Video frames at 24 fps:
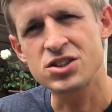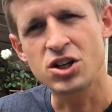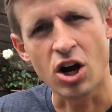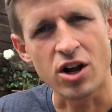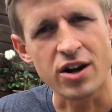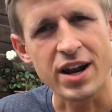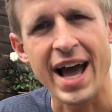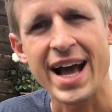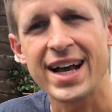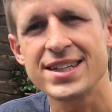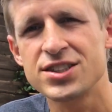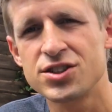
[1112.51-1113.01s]

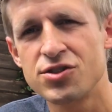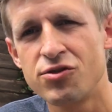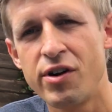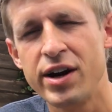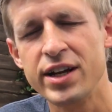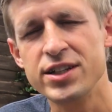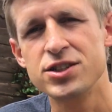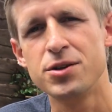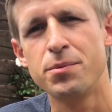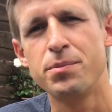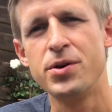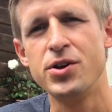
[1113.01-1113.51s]
God has to
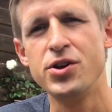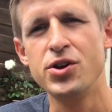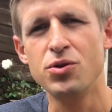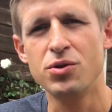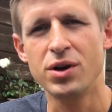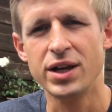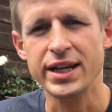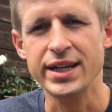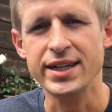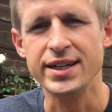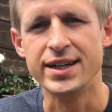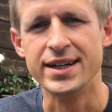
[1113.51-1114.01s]
raise up a
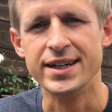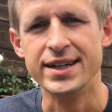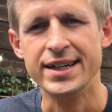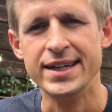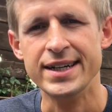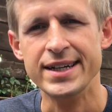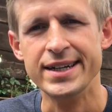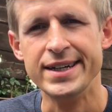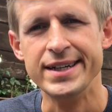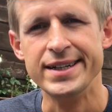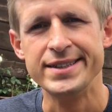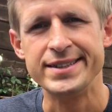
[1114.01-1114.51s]
new leader
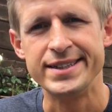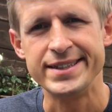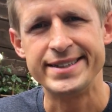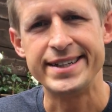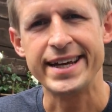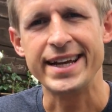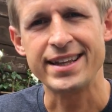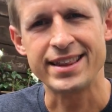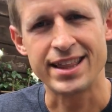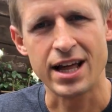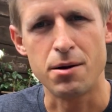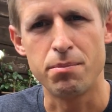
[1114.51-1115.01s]
to
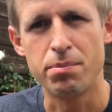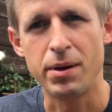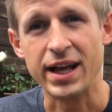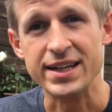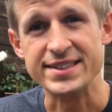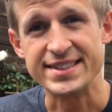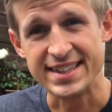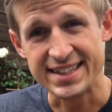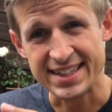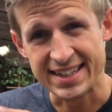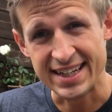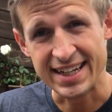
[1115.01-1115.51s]
take that
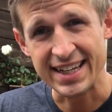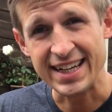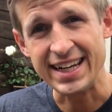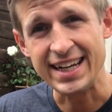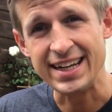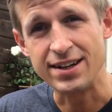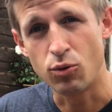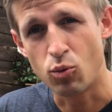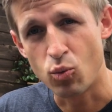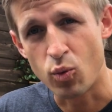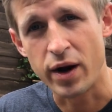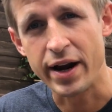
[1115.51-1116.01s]
place and
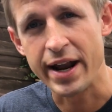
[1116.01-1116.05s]
lead